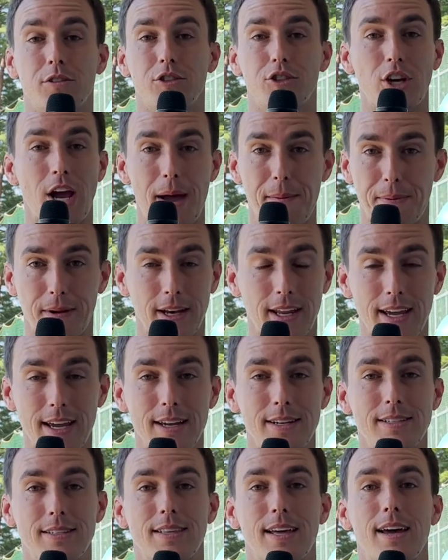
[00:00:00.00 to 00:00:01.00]

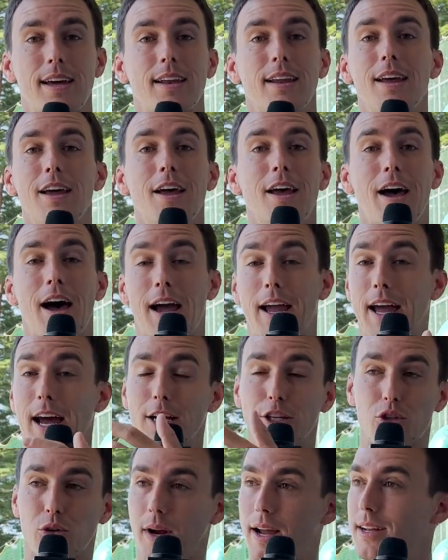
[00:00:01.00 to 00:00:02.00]
Japanese that I
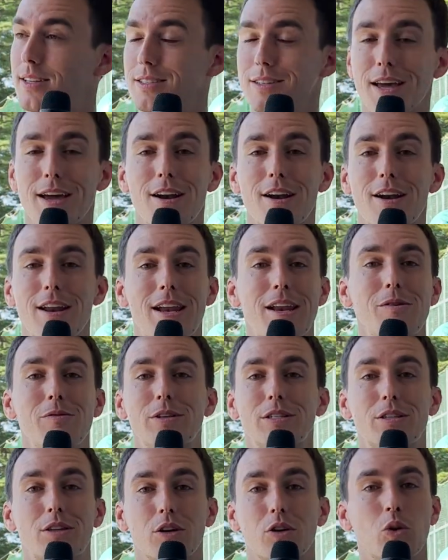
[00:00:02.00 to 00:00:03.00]
got translated, and it
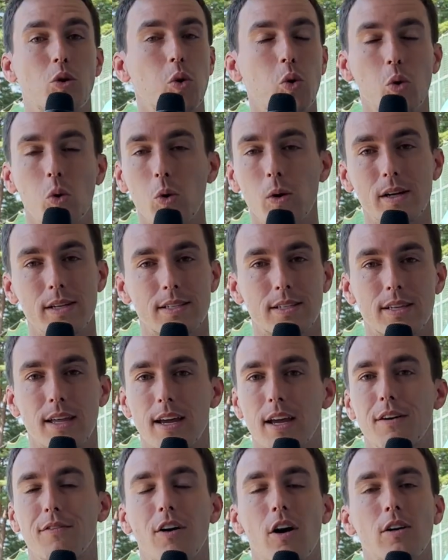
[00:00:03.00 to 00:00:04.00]
was the coolest
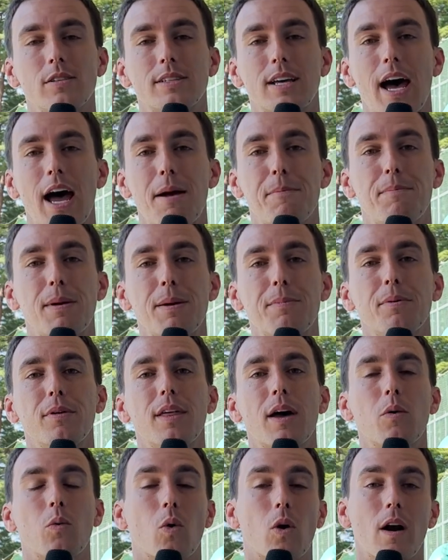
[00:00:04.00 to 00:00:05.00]
thing of all time. People
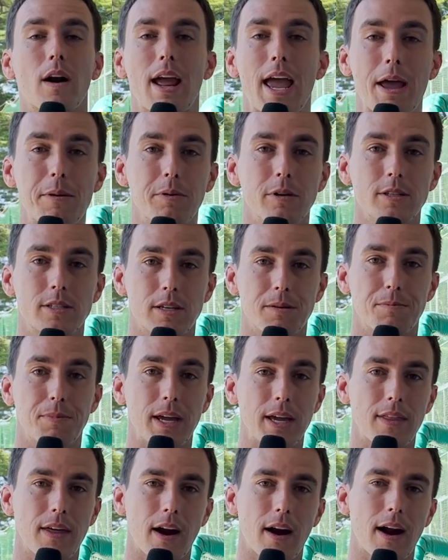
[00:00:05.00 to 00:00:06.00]
that weren't able to
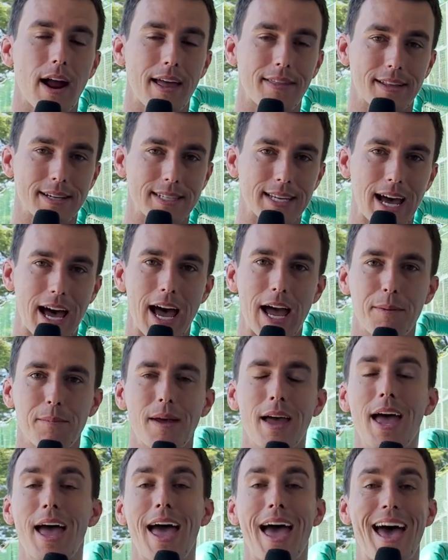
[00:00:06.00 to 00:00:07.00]
be there at the time
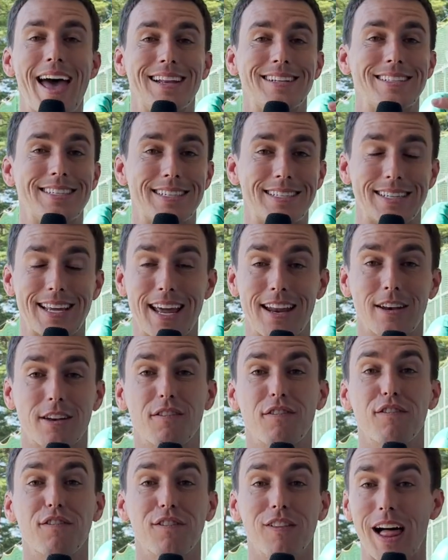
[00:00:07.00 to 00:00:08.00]
had sent
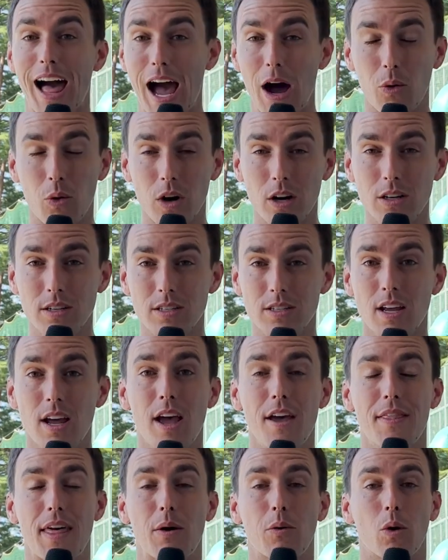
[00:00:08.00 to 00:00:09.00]
flowers
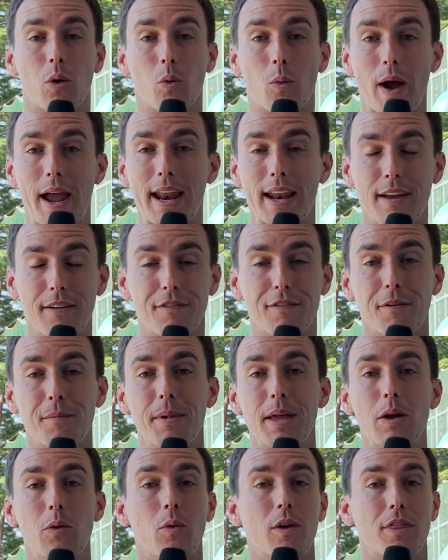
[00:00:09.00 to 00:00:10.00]
that were waiting for
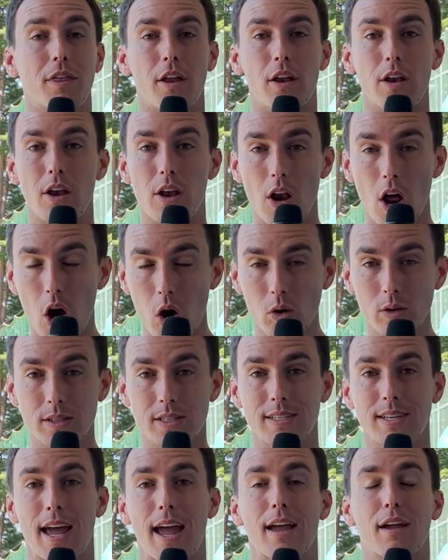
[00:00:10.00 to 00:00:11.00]
me with a note
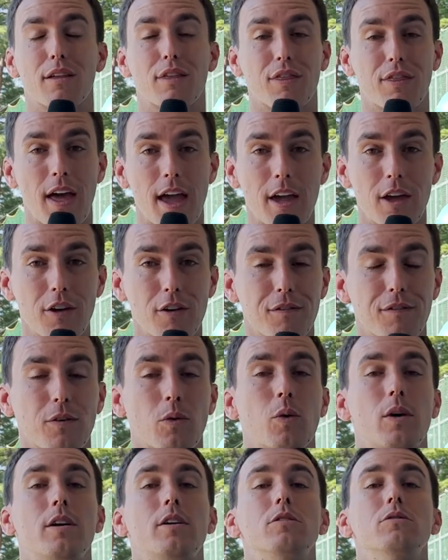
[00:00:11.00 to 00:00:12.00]
saying, thank you for
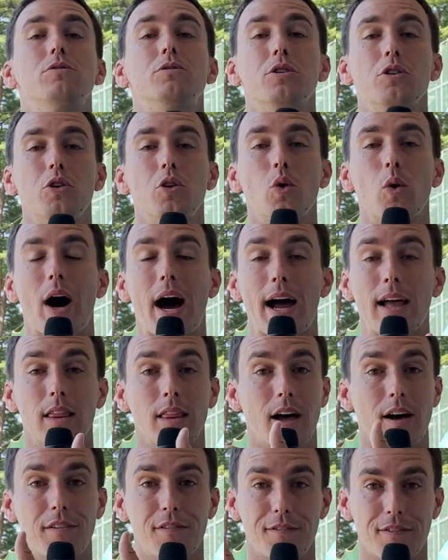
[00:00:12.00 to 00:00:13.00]
what you do. I
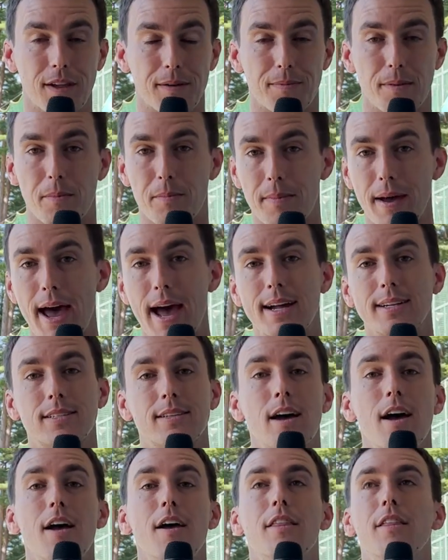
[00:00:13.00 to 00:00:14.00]
love Flippin Bats.
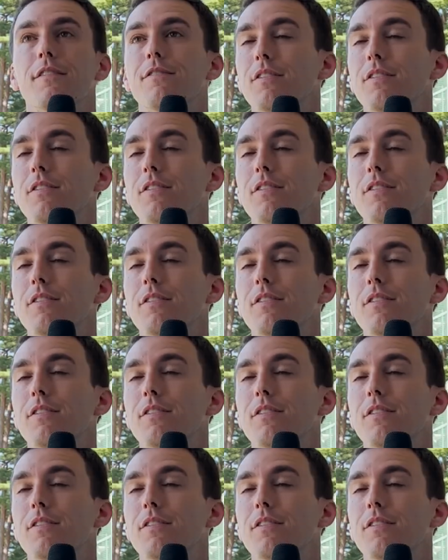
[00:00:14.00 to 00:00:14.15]
The